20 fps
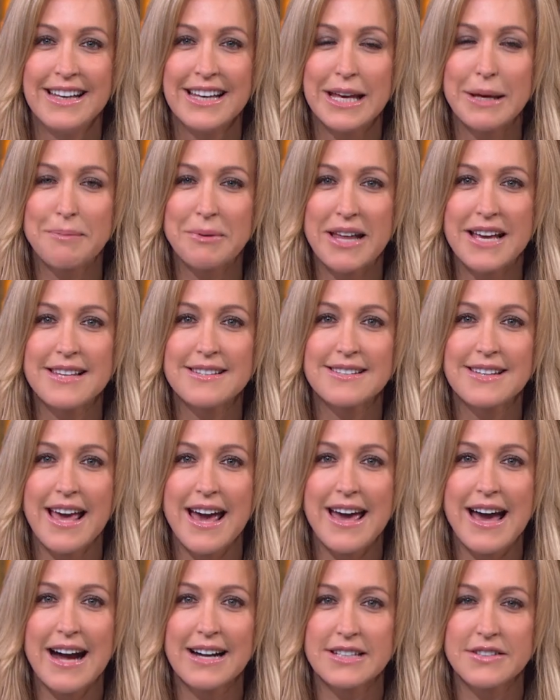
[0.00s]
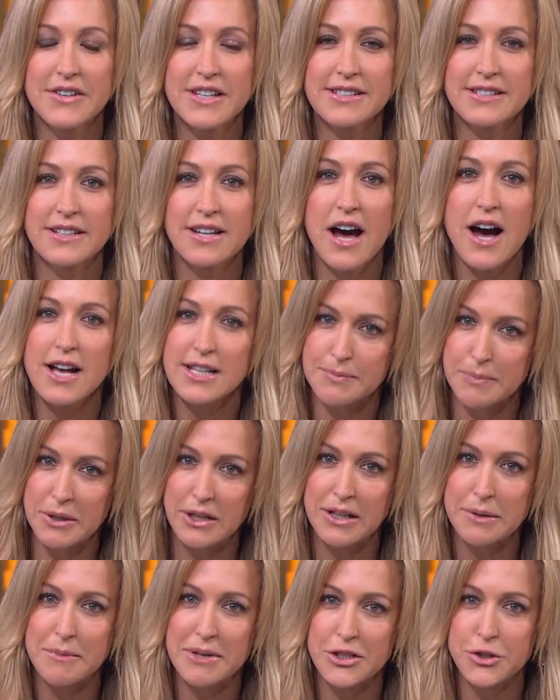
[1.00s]
He plays gay activist and
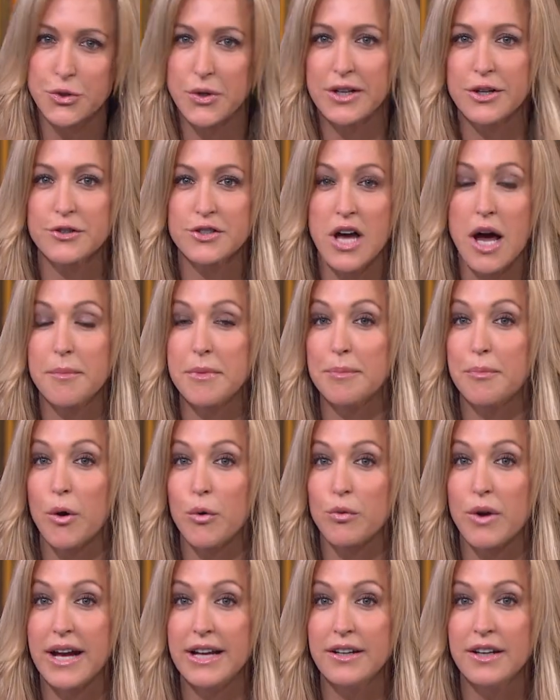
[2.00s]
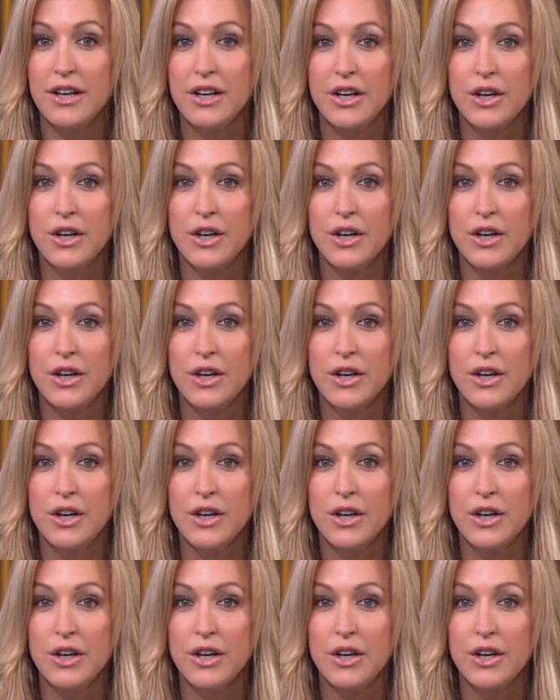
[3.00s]
hospital administrator Tommy Boatwright,